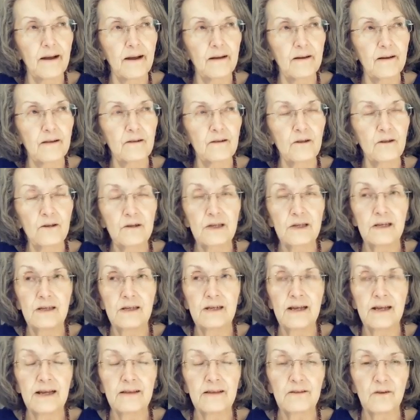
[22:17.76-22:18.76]

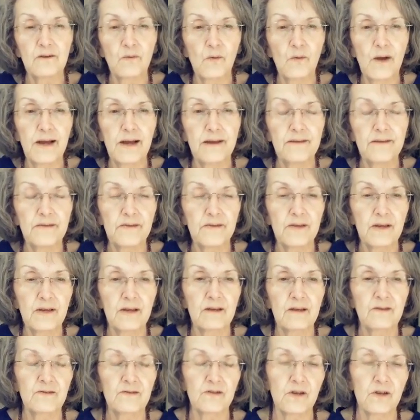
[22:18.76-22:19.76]
Looking at the way
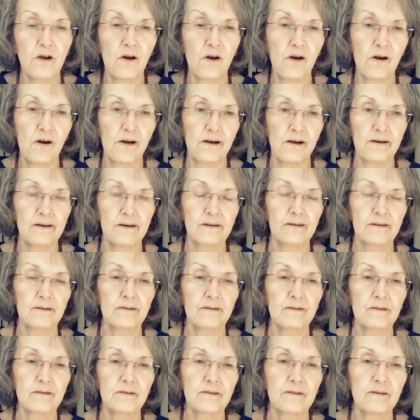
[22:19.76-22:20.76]
things are
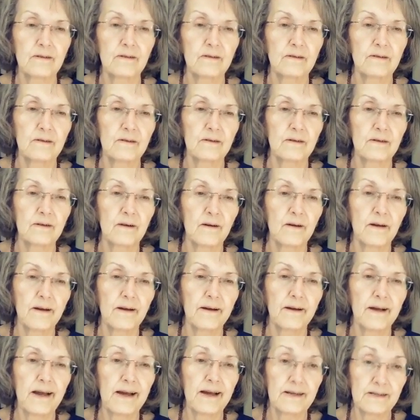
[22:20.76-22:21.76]

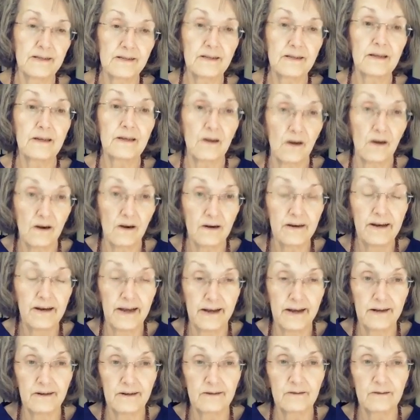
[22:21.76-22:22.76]
as they are
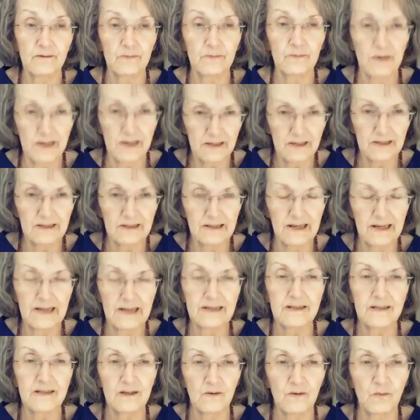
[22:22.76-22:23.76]
now,
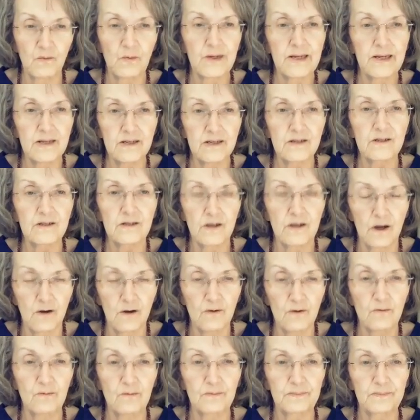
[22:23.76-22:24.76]
recognizing what is so,